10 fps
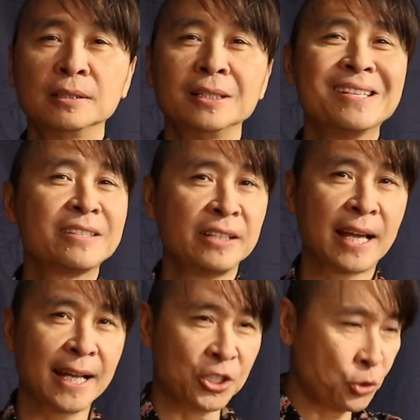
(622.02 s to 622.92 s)
is the
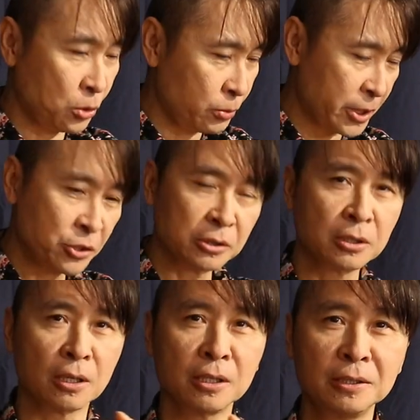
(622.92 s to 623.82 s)
actual Wing Chun
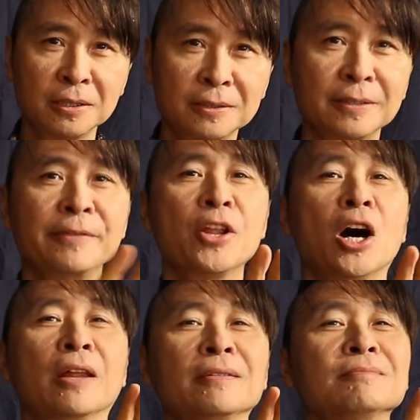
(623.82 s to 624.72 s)
guard,
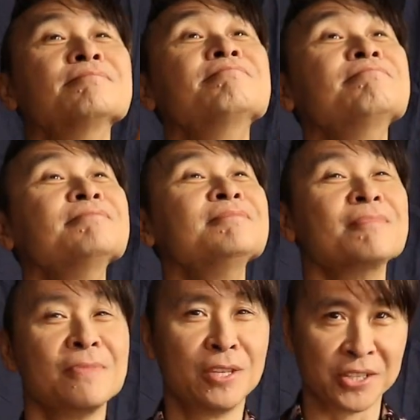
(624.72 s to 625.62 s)
not
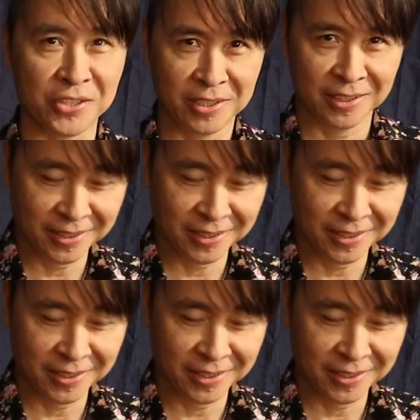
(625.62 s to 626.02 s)
this.